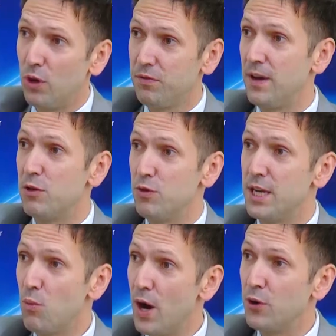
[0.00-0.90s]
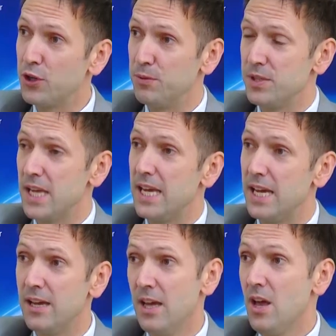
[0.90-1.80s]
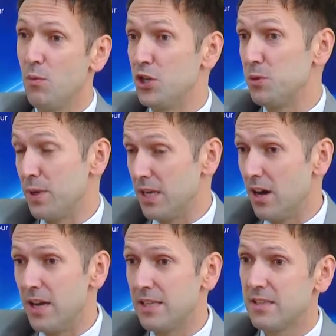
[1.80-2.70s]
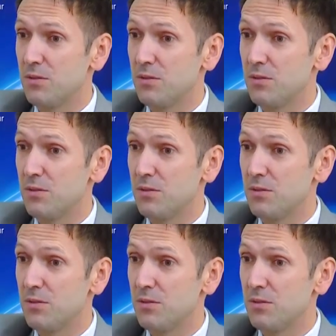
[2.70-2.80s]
have felt really welcomed here, which has been nice.